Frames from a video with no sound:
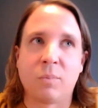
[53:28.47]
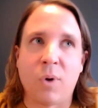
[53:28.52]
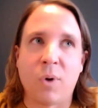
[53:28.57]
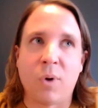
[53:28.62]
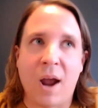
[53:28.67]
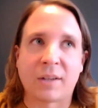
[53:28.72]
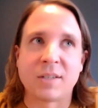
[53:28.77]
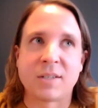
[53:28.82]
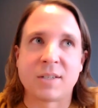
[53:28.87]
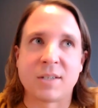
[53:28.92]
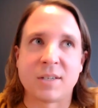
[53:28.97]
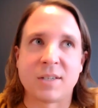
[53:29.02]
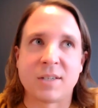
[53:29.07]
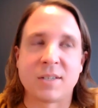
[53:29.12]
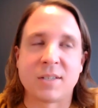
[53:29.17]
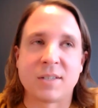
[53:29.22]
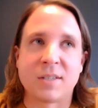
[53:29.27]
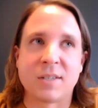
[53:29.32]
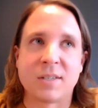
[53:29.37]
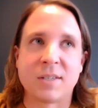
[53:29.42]

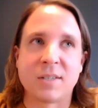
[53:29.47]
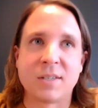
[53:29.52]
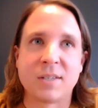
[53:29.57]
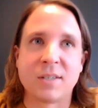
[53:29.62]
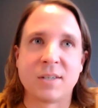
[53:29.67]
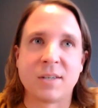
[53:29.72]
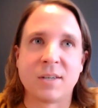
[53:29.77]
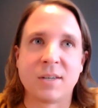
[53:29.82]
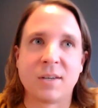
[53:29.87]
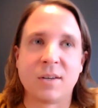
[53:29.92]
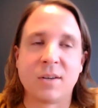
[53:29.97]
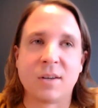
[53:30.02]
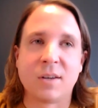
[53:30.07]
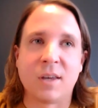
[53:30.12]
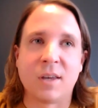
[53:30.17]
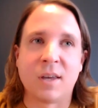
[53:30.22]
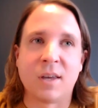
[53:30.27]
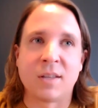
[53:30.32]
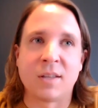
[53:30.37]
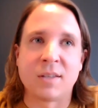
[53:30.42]
practices
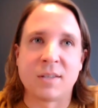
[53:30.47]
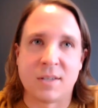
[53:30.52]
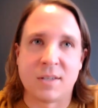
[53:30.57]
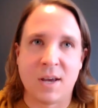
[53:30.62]
and